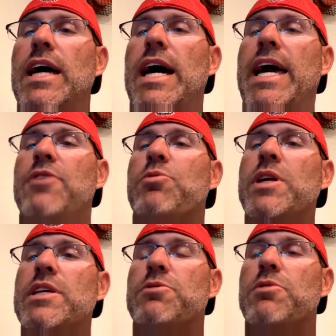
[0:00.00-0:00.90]
I had
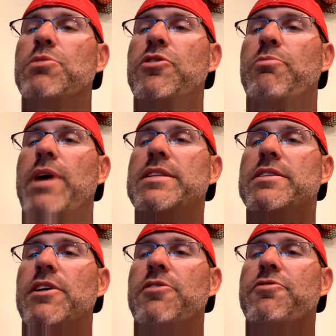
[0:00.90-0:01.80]
really removed
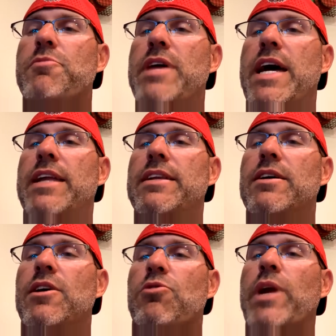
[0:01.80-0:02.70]
myself from that
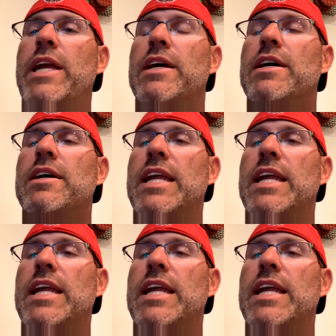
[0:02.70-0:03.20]
arena,